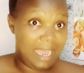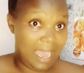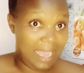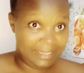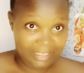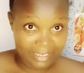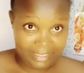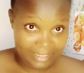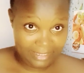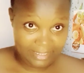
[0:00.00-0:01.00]
are
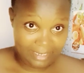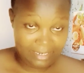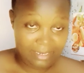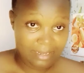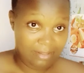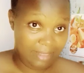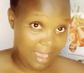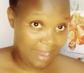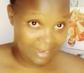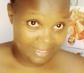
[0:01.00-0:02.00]
registered, they
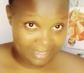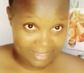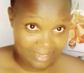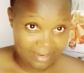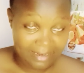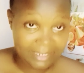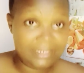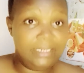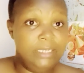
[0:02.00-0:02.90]
are registered, right?